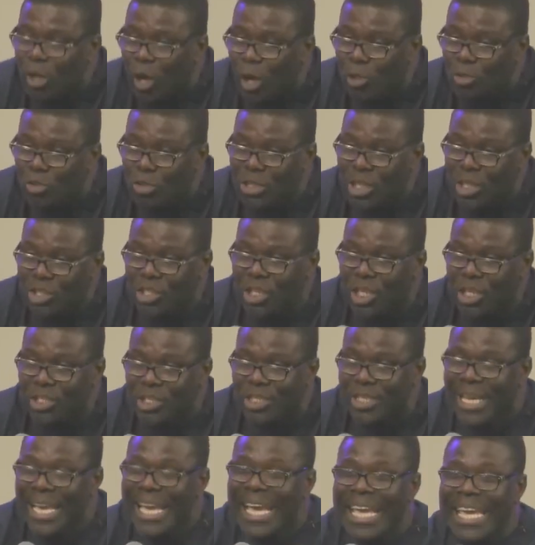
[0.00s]
unto the
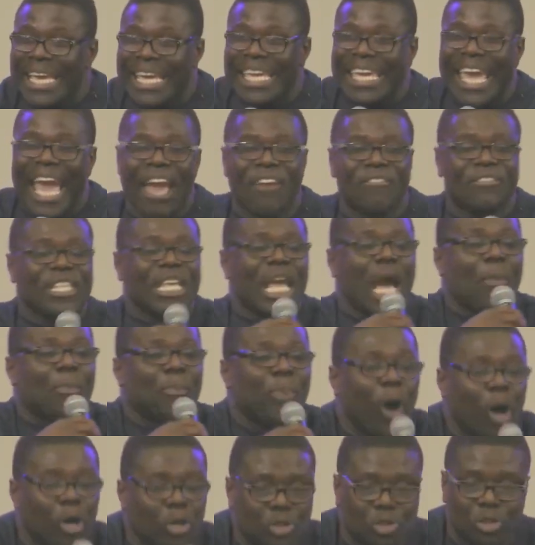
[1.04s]
church. He gave the
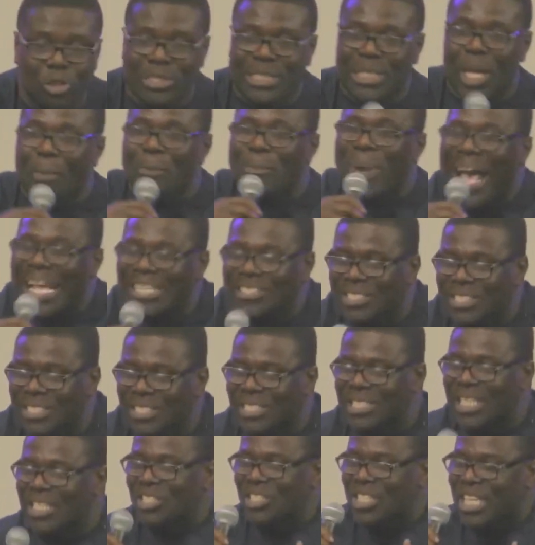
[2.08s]
apostles, the
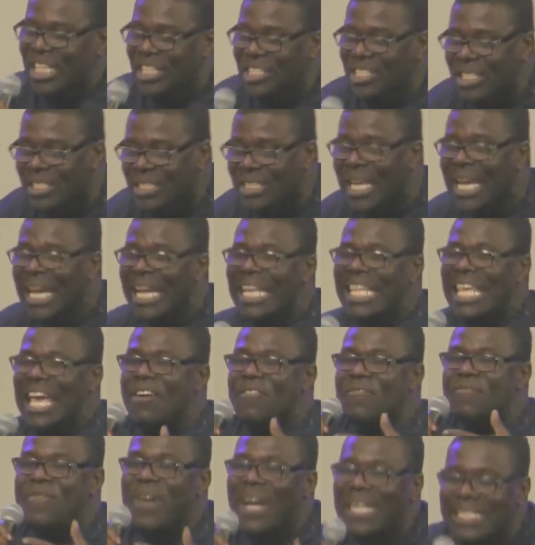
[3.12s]
pastors, the teachers, the
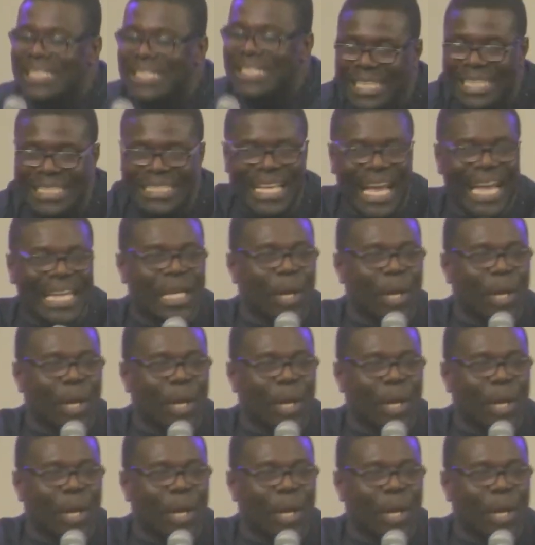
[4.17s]
evangelists, and